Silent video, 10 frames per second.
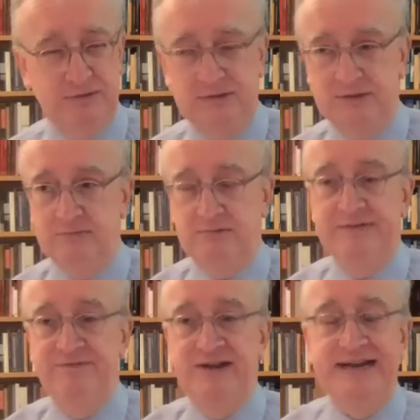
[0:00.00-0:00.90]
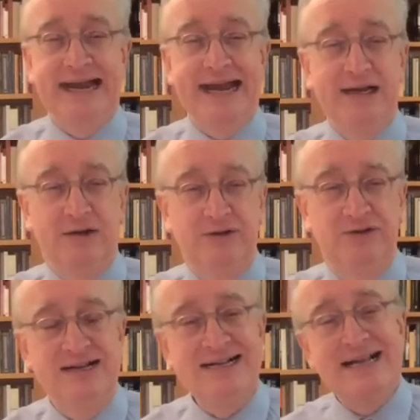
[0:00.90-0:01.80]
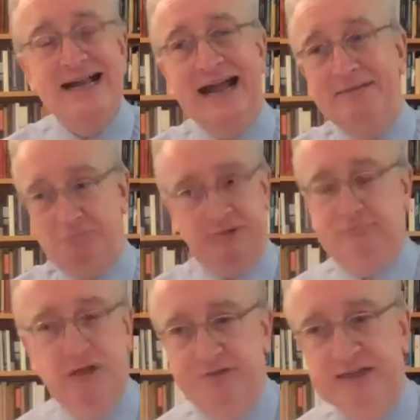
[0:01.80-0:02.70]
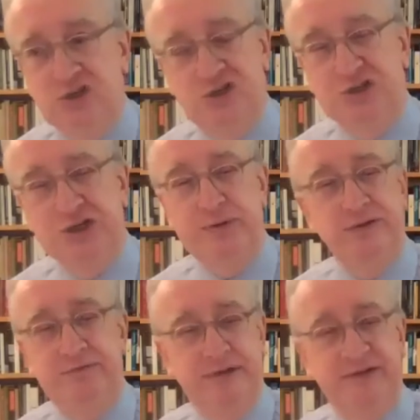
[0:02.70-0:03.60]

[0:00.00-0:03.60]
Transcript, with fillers: to invade England, nothing to do in the in the